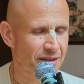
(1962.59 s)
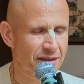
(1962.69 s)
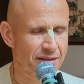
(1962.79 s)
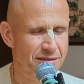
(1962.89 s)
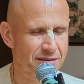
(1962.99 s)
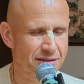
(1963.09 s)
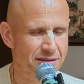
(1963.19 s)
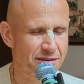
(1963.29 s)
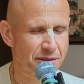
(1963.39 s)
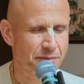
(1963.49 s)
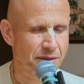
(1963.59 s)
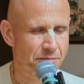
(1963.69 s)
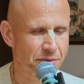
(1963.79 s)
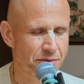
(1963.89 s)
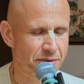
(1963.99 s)
is extremely
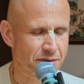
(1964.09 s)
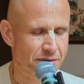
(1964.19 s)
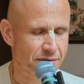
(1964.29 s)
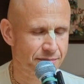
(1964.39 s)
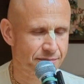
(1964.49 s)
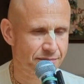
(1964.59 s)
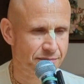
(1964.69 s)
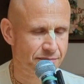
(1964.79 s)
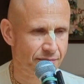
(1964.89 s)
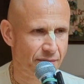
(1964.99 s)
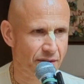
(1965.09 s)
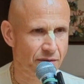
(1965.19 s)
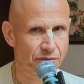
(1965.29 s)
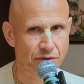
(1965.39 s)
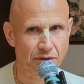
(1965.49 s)
important
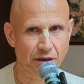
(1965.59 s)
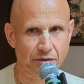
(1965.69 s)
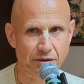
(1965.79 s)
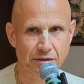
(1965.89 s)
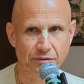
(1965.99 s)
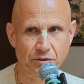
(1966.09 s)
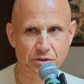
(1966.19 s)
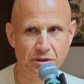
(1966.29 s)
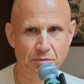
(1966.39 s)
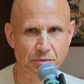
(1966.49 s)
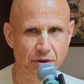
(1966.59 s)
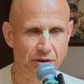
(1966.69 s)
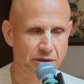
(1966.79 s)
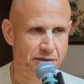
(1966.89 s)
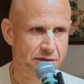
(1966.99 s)
for our devotional
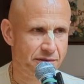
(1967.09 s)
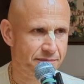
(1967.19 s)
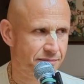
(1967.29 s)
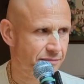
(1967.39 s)
progress.